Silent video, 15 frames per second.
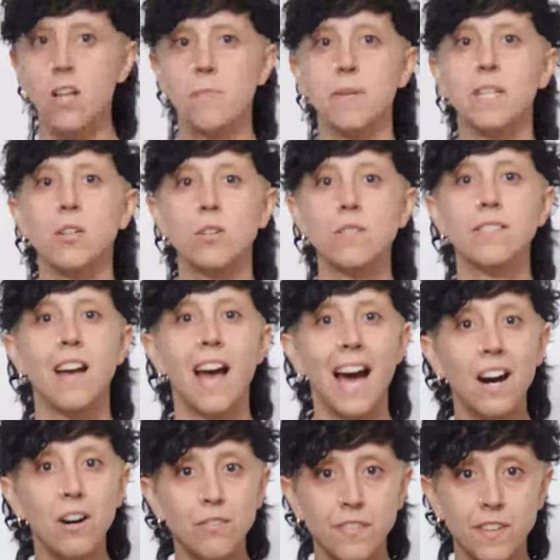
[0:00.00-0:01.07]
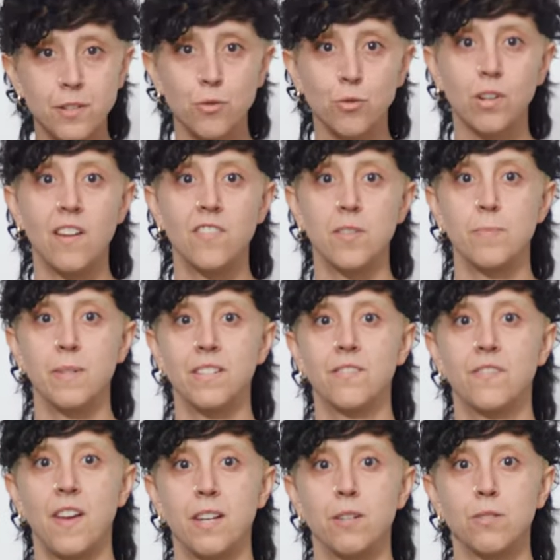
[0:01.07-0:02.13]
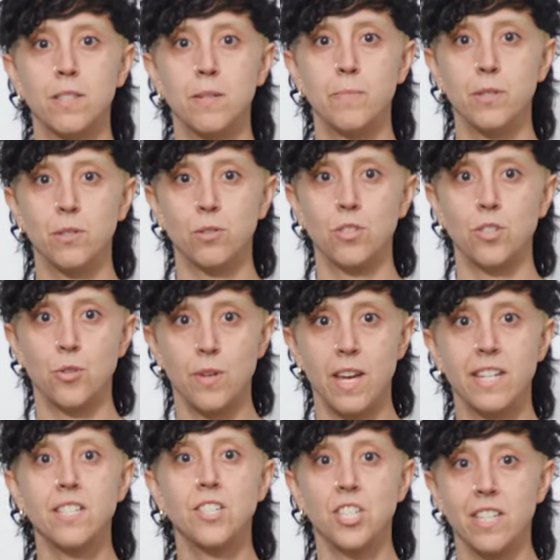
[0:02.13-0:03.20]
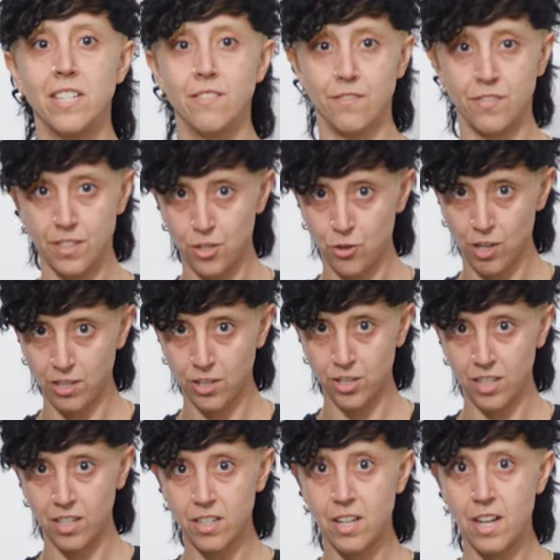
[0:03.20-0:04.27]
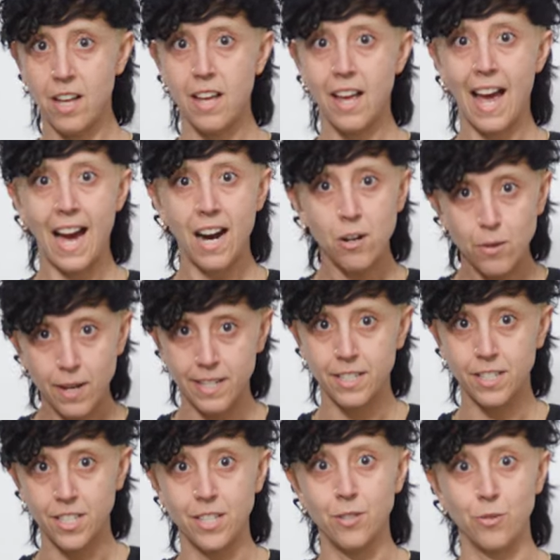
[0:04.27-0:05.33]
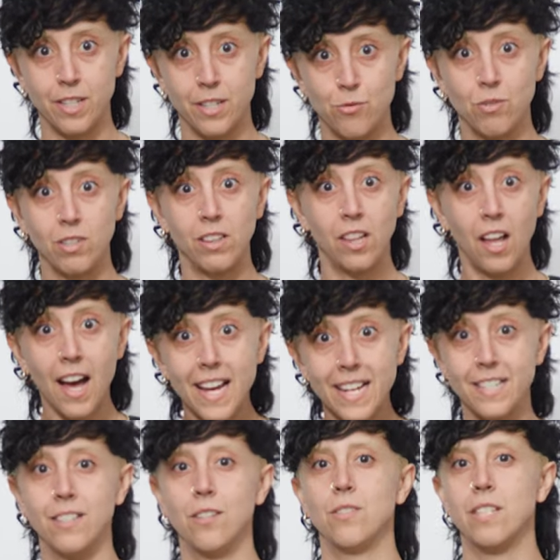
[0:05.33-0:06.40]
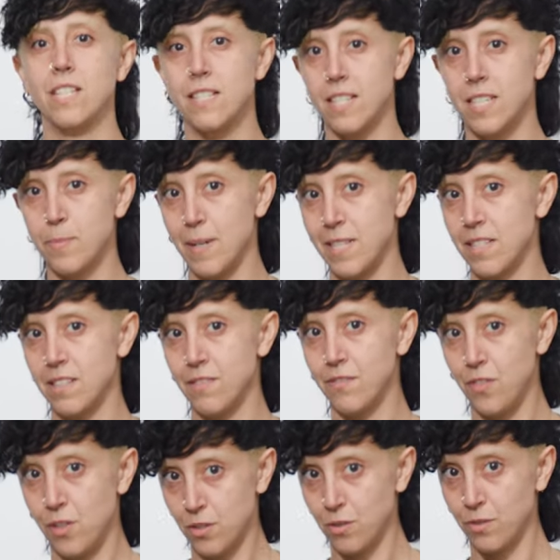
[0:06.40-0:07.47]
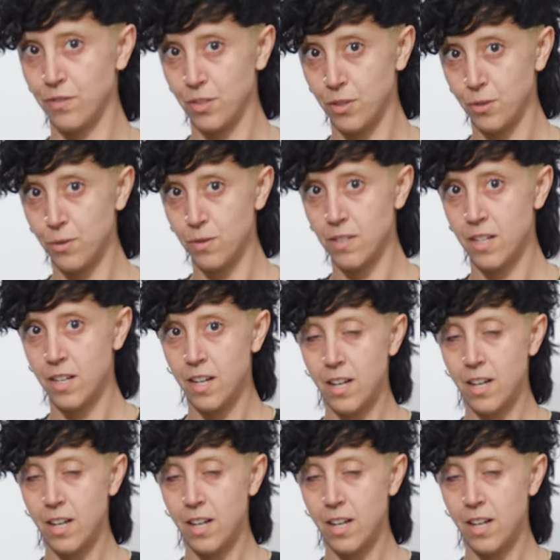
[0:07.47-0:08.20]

Because our federal government failed to build new energy infrastructure, our energy grid relied on these expensive fossil fuels.